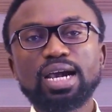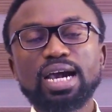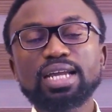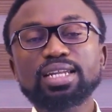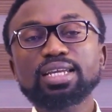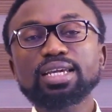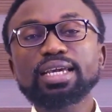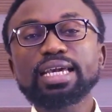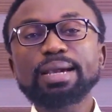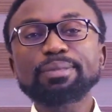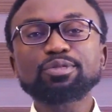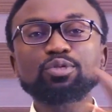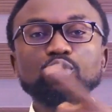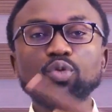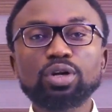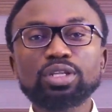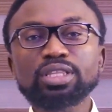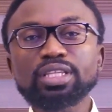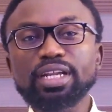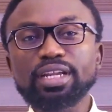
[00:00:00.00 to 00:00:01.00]
And they kept
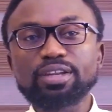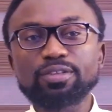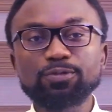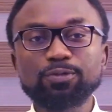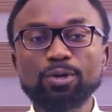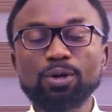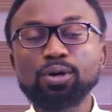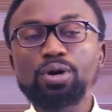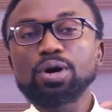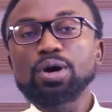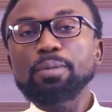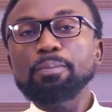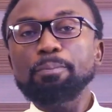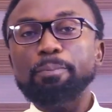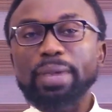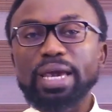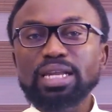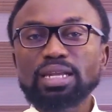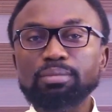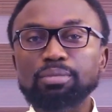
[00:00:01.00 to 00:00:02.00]
wandering for
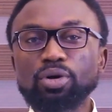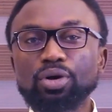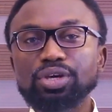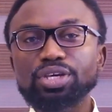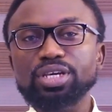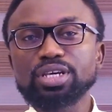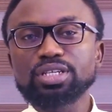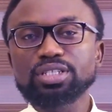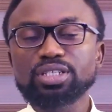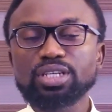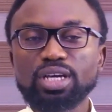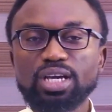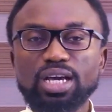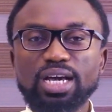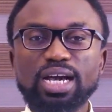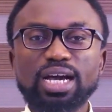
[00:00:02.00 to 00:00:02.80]
many more years.